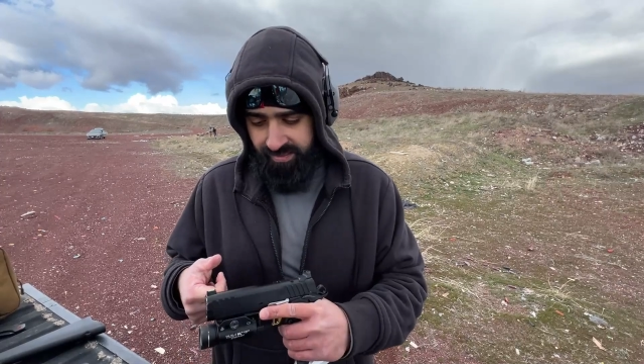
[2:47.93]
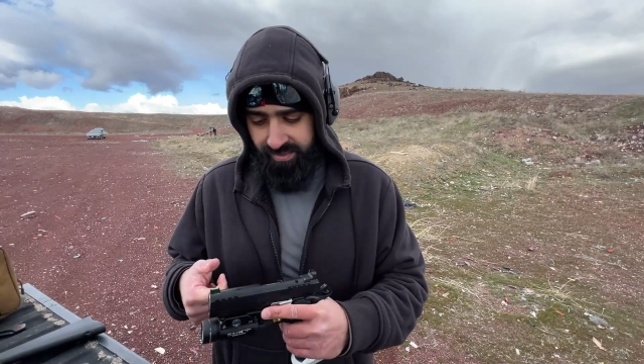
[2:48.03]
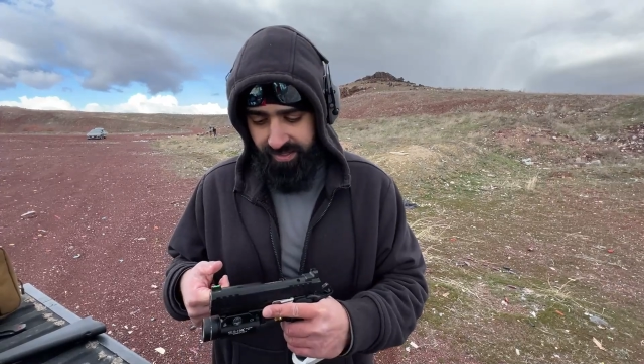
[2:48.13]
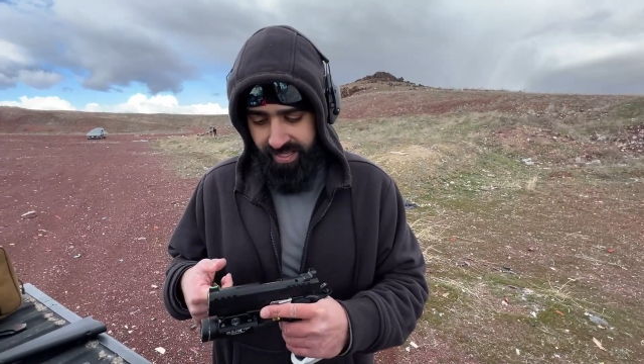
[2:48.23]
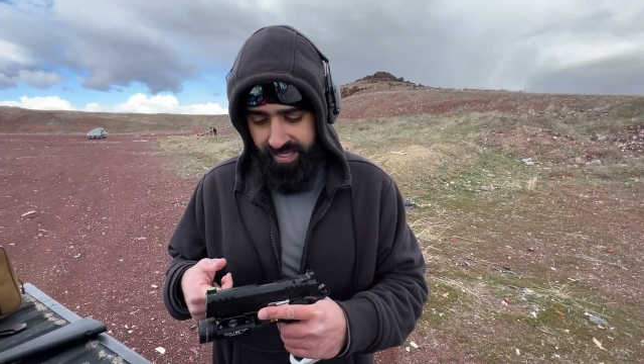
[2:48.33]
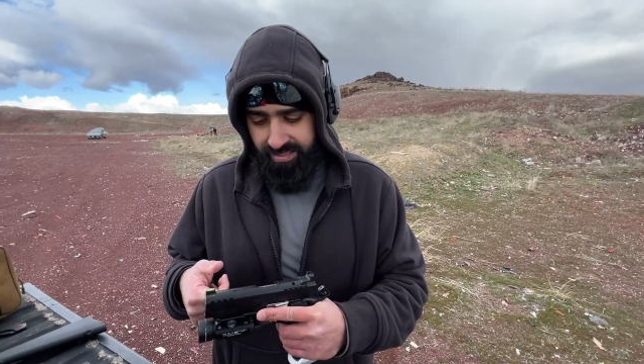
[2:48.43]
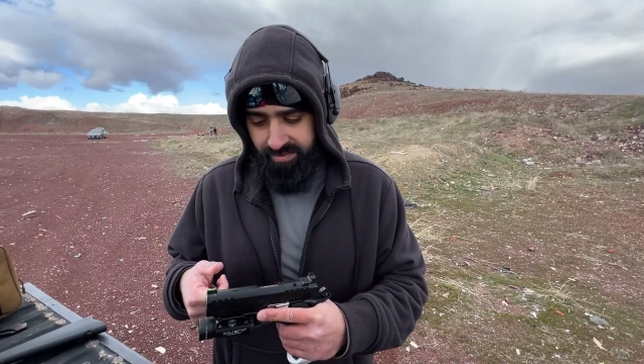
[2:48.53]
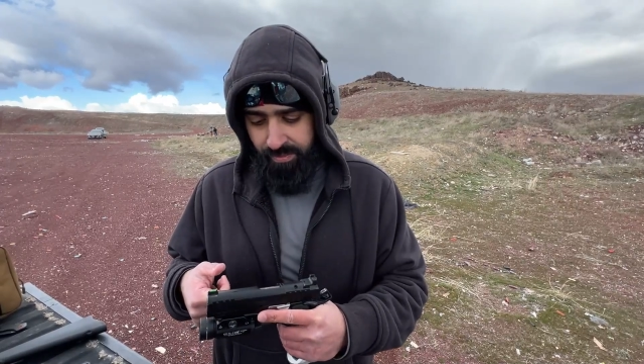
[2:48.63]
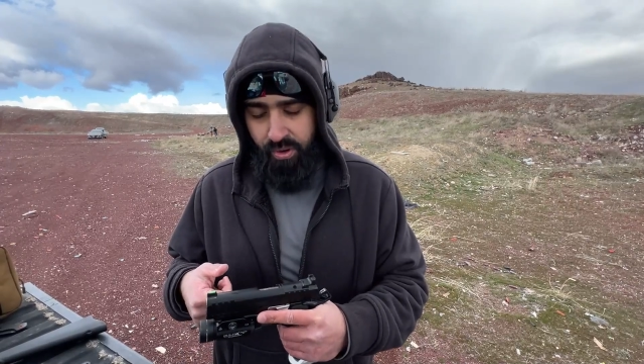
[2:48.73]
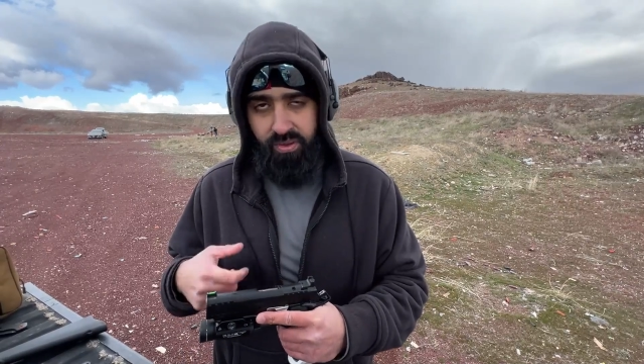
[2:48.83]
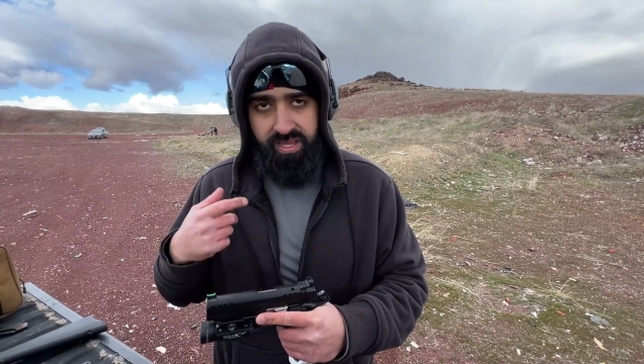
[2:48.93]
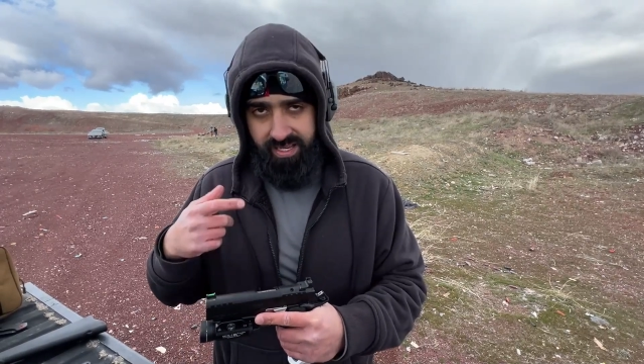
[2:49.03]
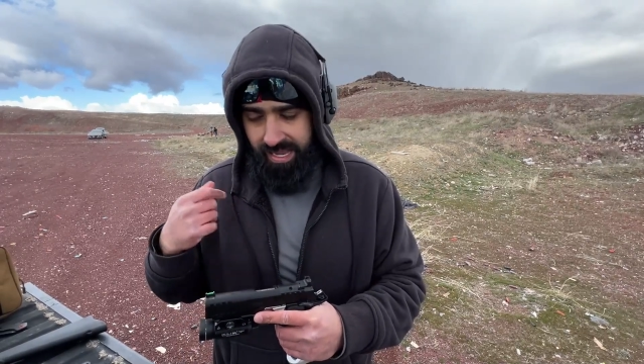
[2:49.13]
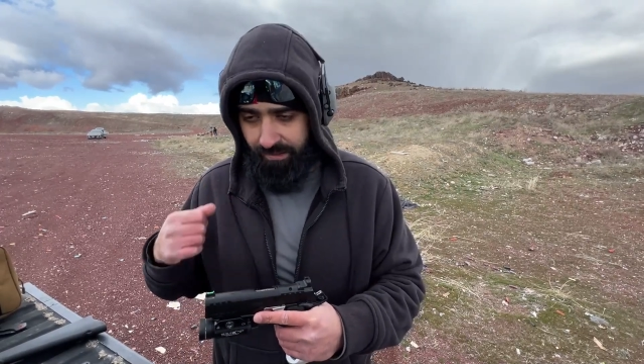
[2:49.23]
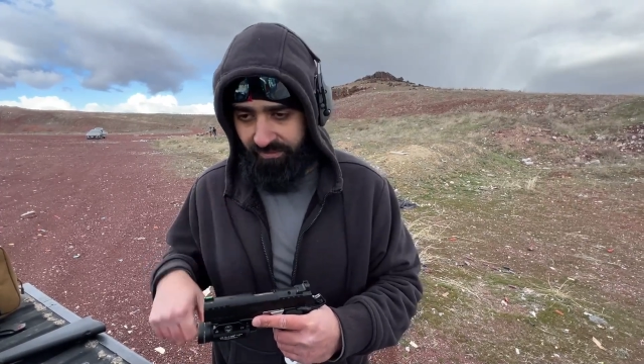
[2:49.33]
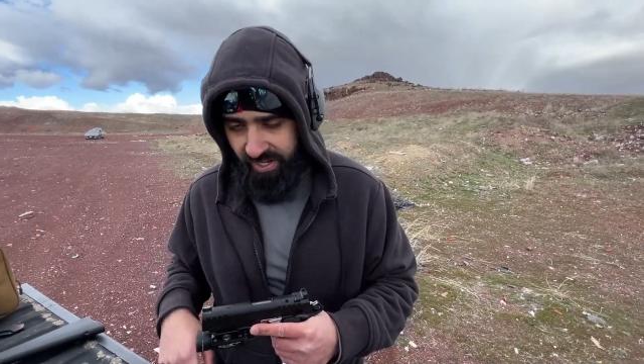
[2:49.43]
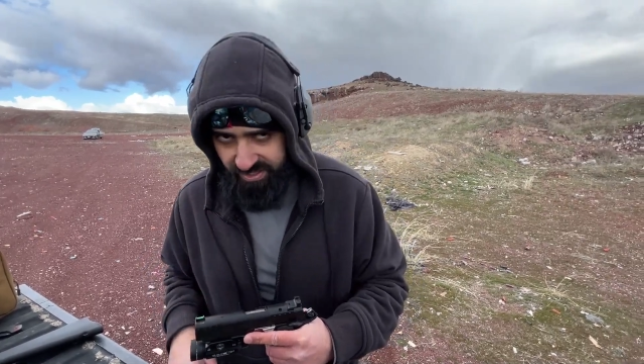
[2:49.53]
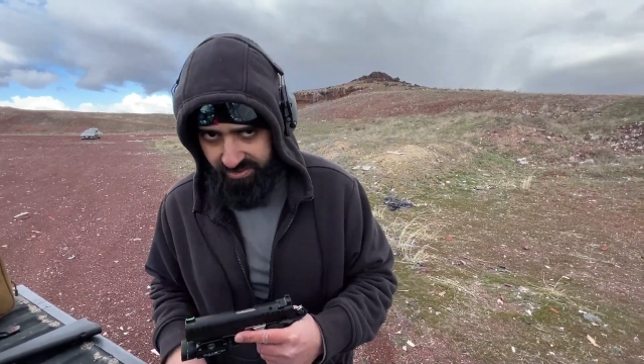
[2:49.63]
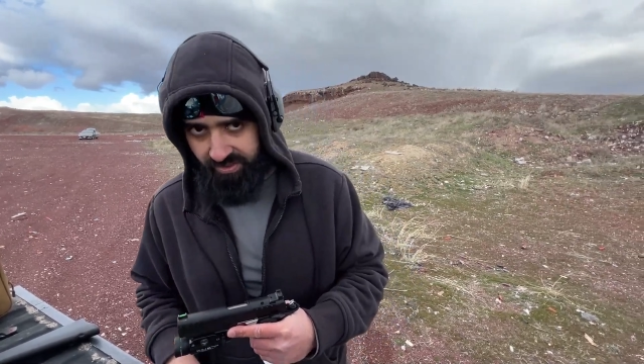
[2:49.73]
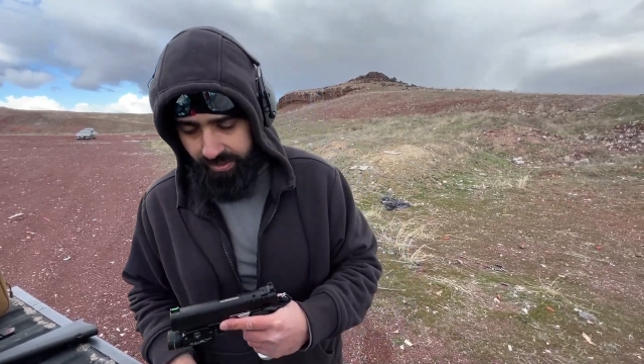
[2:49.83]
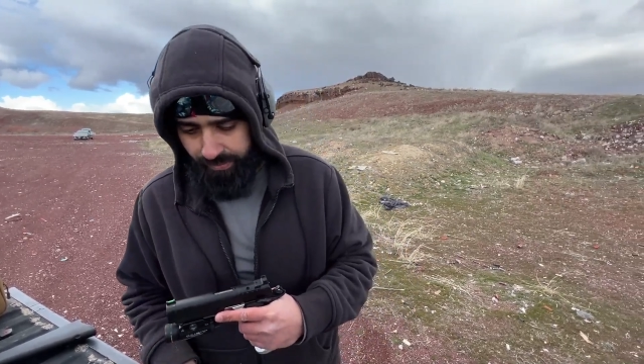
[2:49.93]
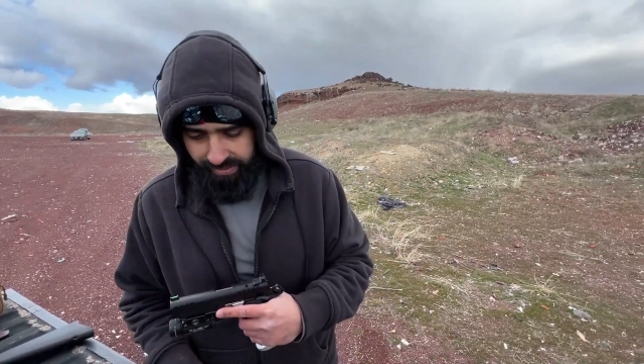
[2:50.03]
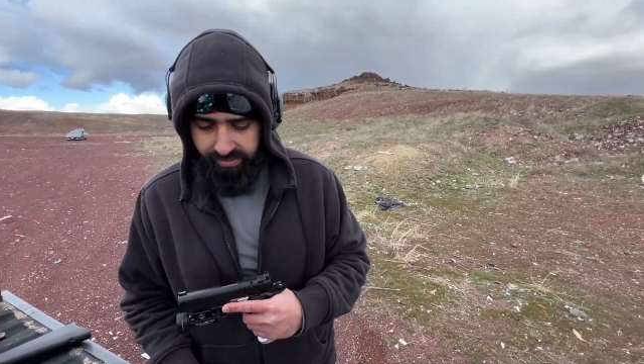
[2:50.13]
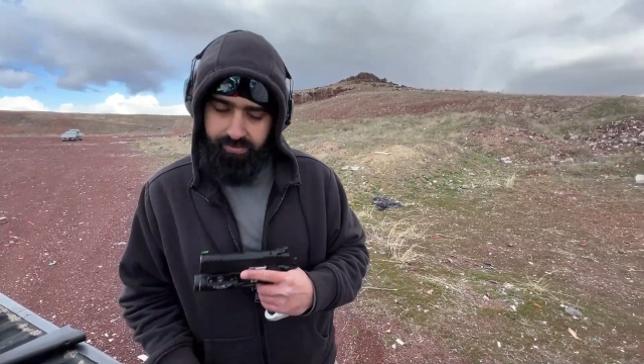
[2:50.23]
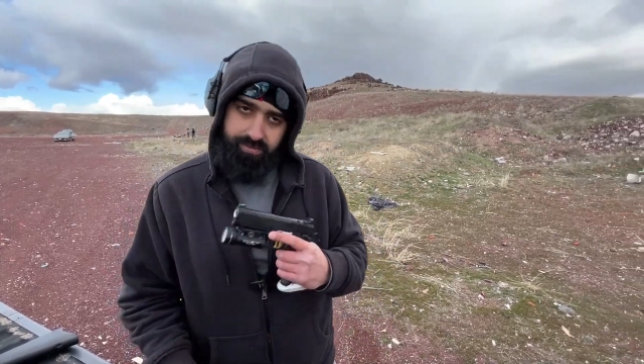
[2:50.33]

Look at that, smooth. Now it functions really well.